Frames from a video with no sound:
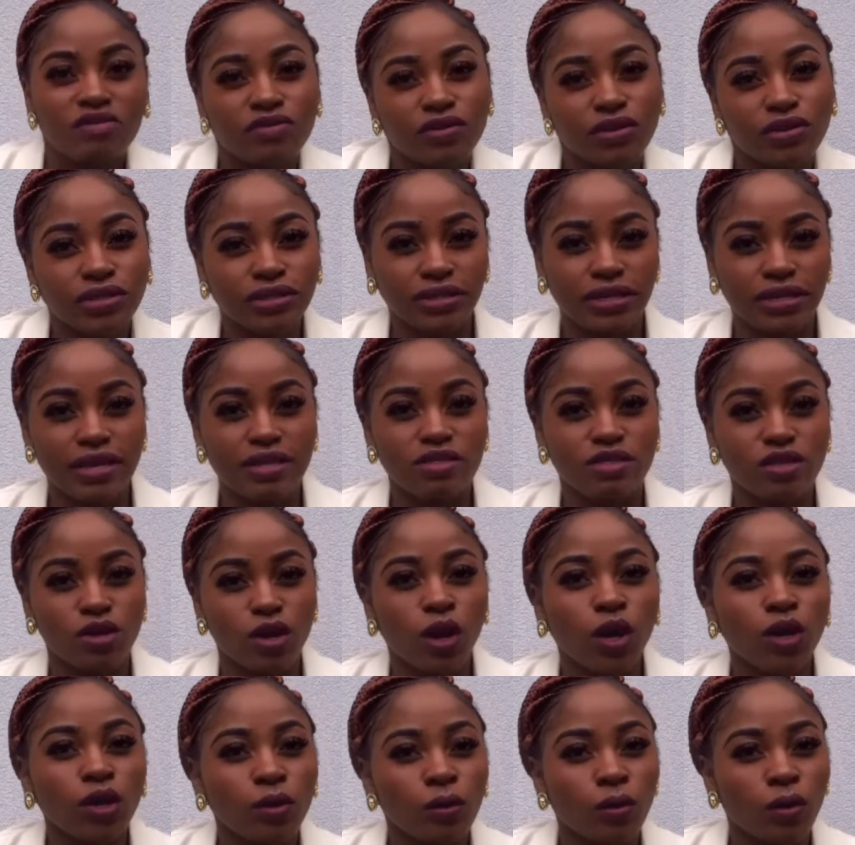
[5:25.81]
at first
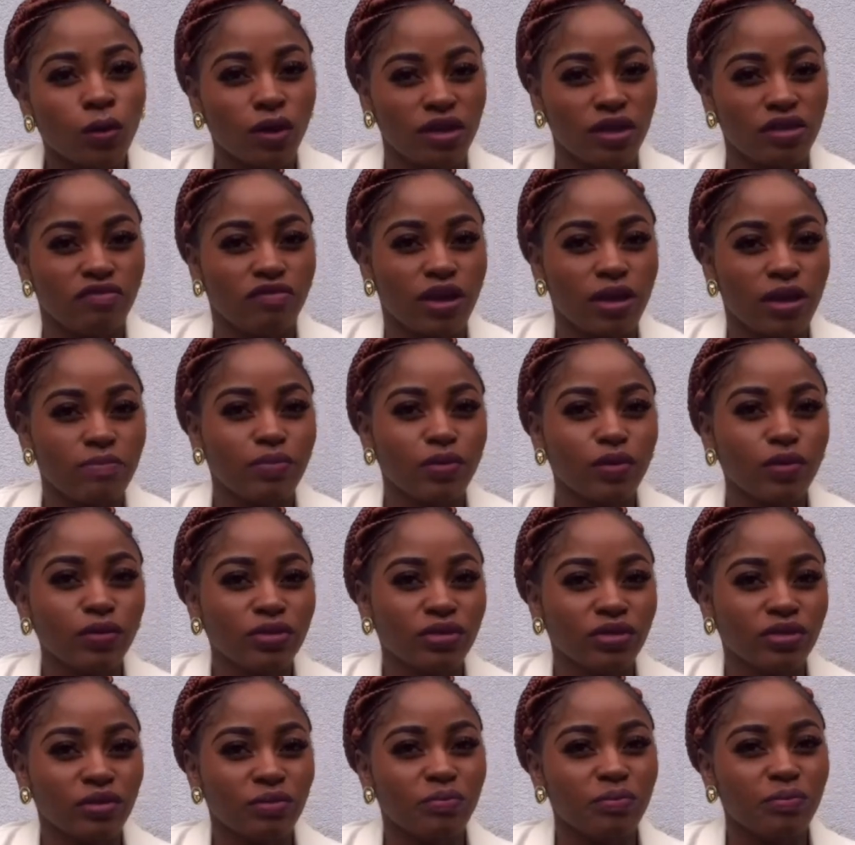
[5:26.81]
I thought if I
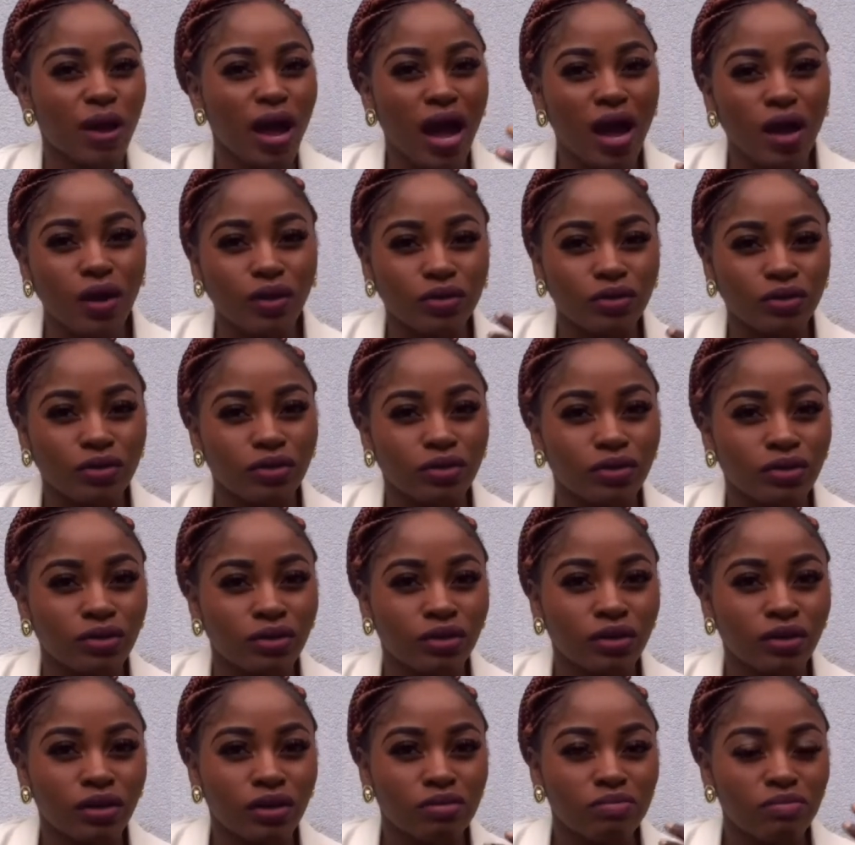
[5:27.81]
put the
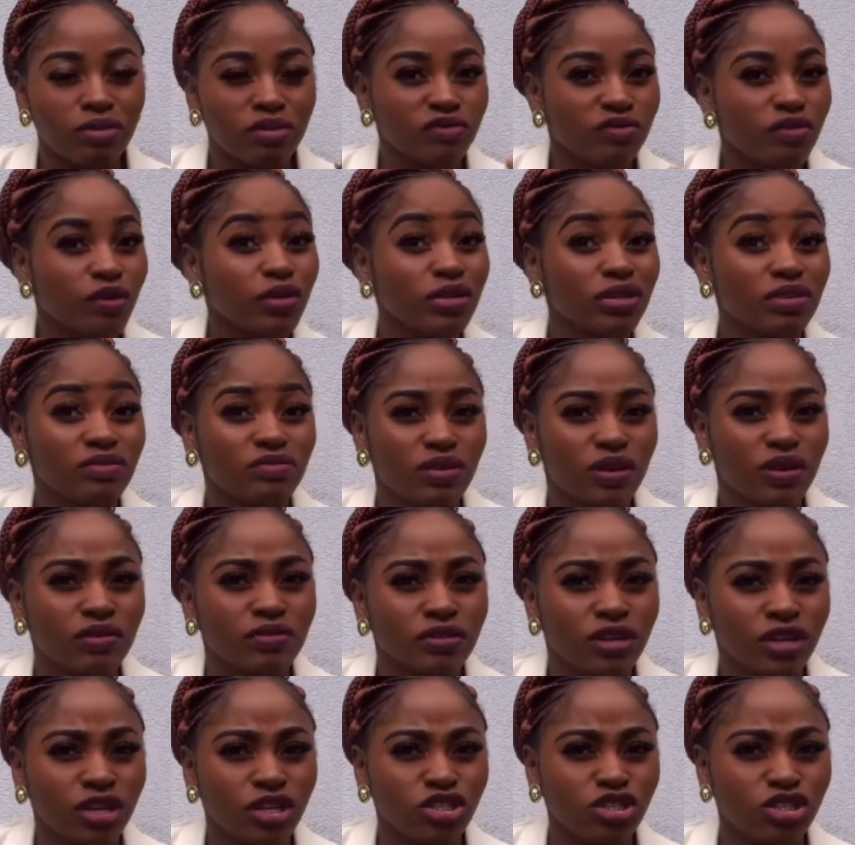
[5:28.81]
powder before the
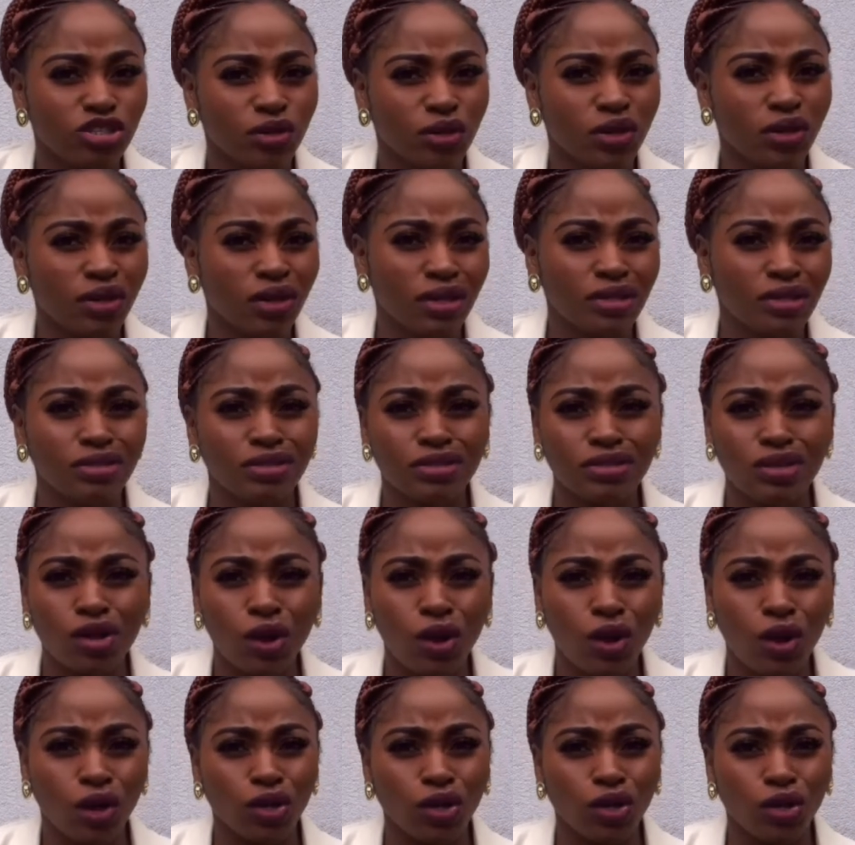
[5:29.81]
foundation,
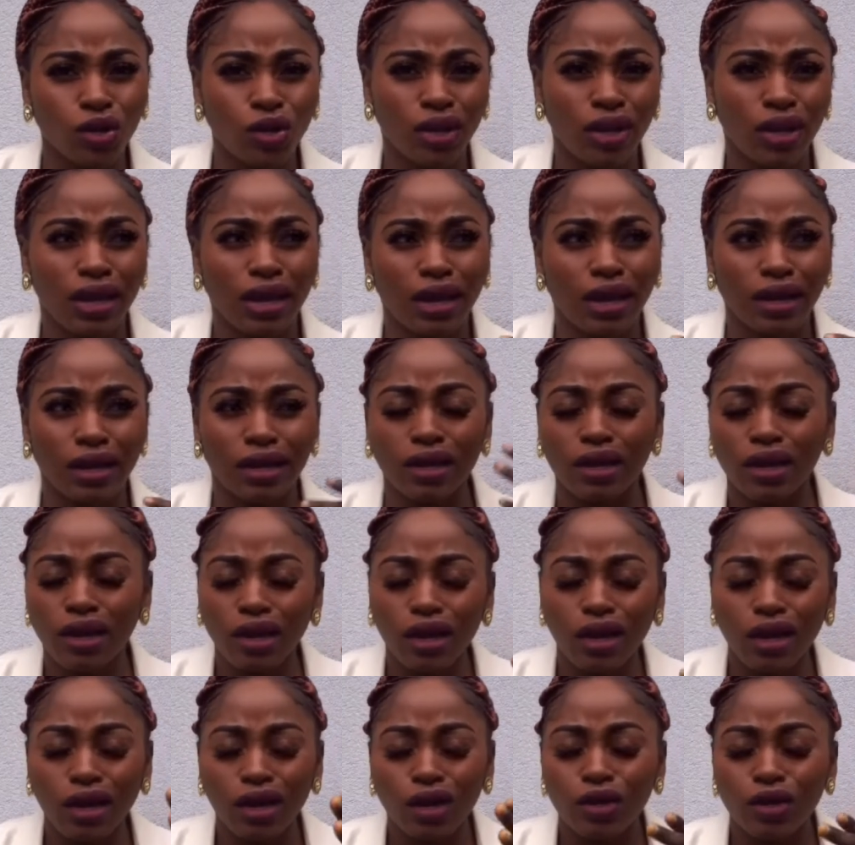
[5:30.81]
it's not gonna
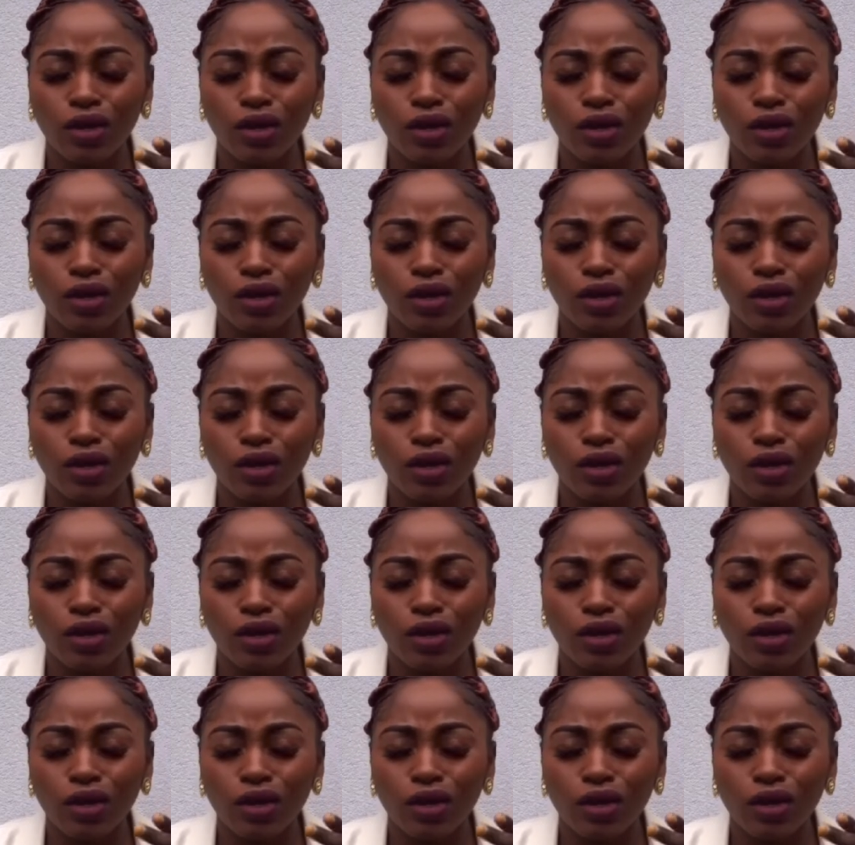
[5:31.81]
like,